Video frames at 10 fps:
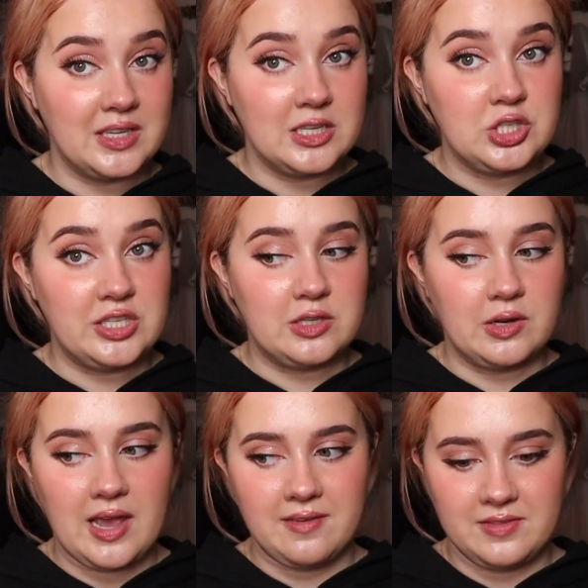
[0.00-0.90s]
she's
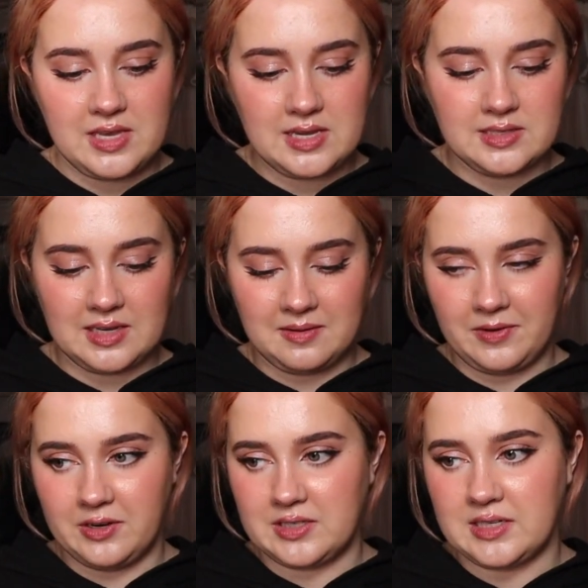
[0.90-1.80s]
gonna have these and I'm
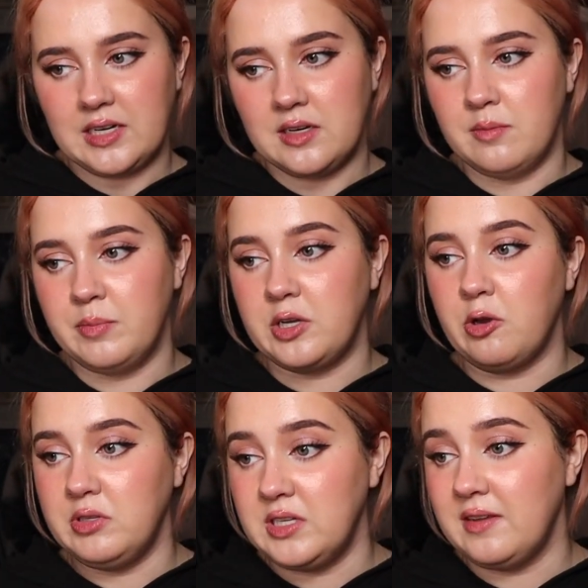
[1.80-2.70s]
very excited, but
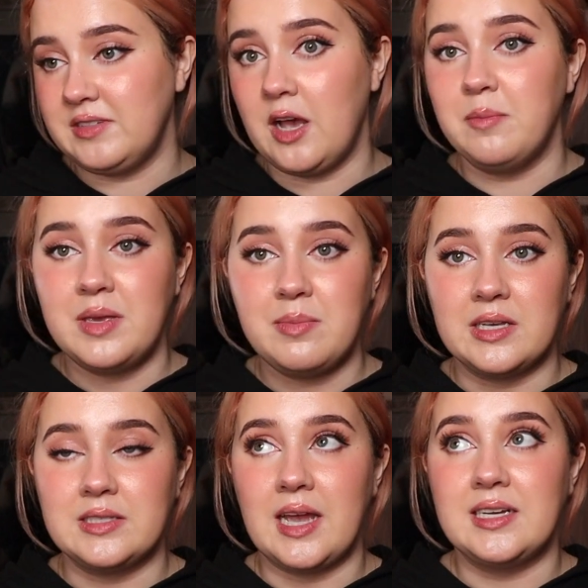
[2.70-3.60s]
Cody's gonna have to help me
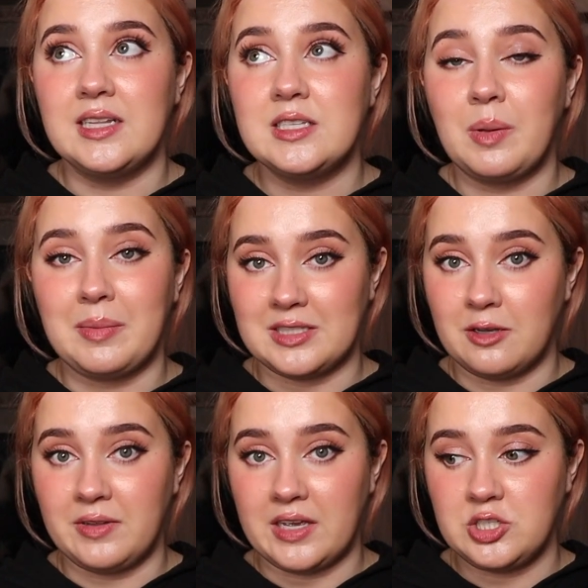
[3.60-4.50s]
because I did this by
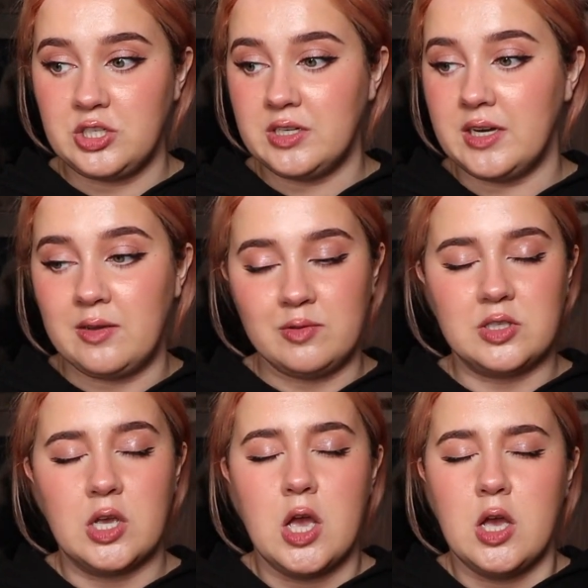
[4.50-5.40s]
myself last year and it
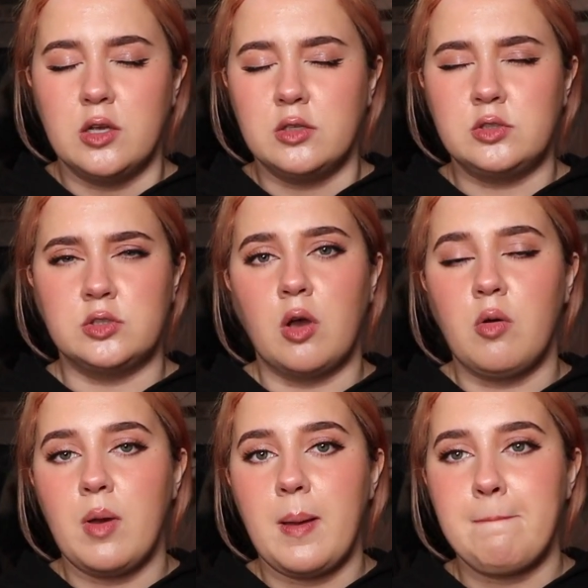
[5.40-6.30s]
was
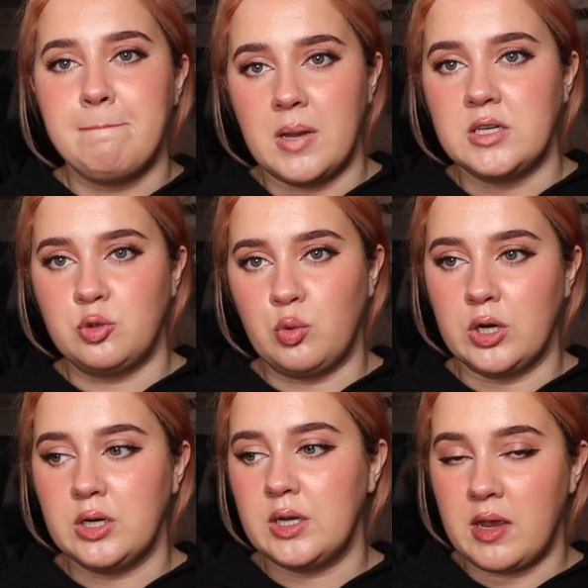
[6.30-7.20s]
so much work.